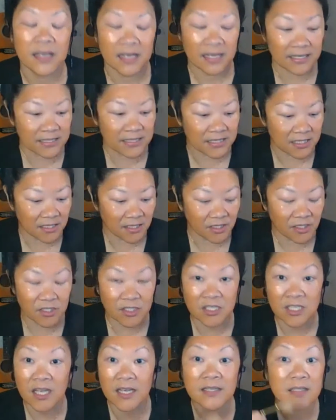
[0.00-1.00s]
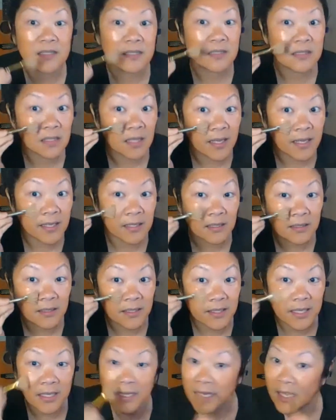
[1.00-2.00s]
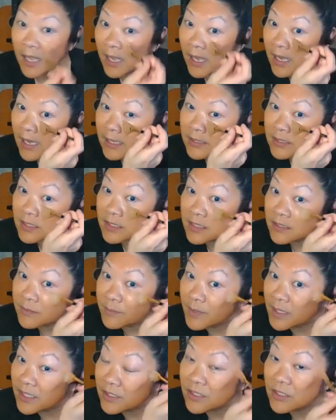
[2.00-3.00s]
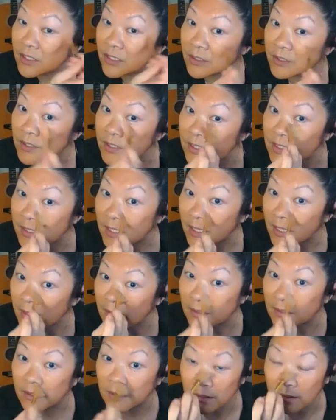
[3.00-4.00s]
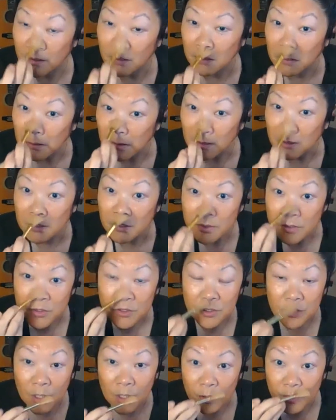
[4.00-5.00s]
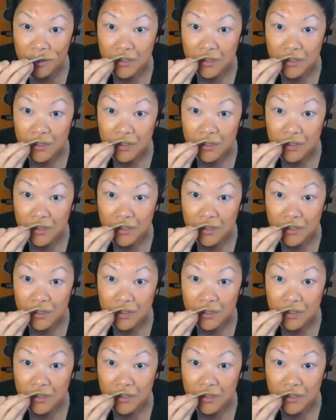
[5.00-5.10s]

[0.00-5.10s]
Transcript: It decongests slightly and just makes your skin so